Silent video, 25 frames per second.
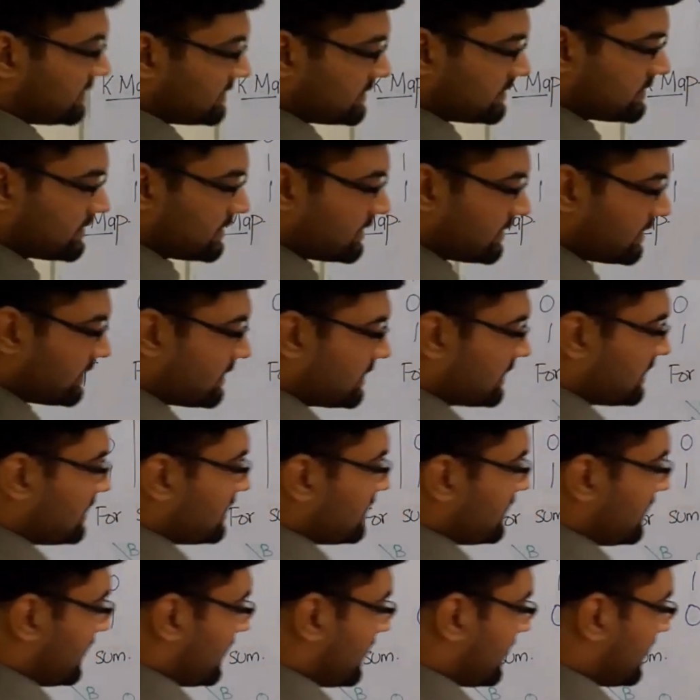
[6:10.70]
But see,
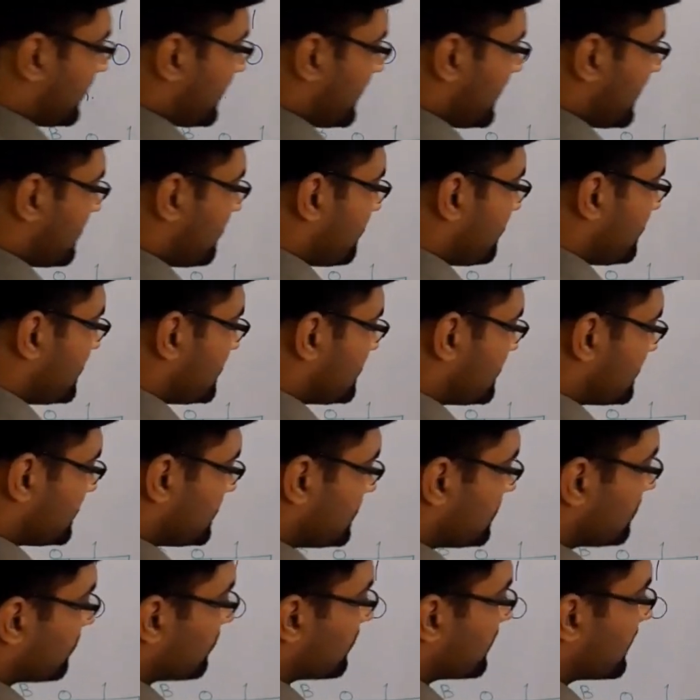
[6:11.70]
again, we
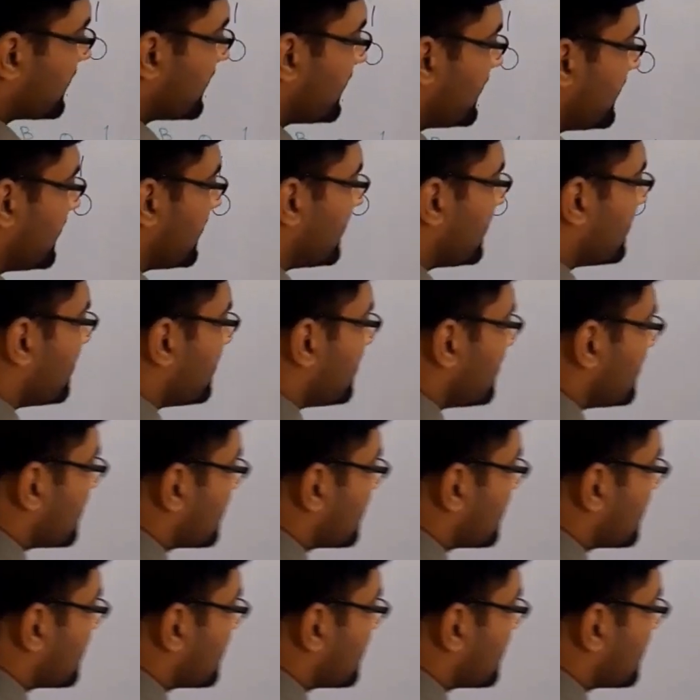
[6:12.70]
see over here.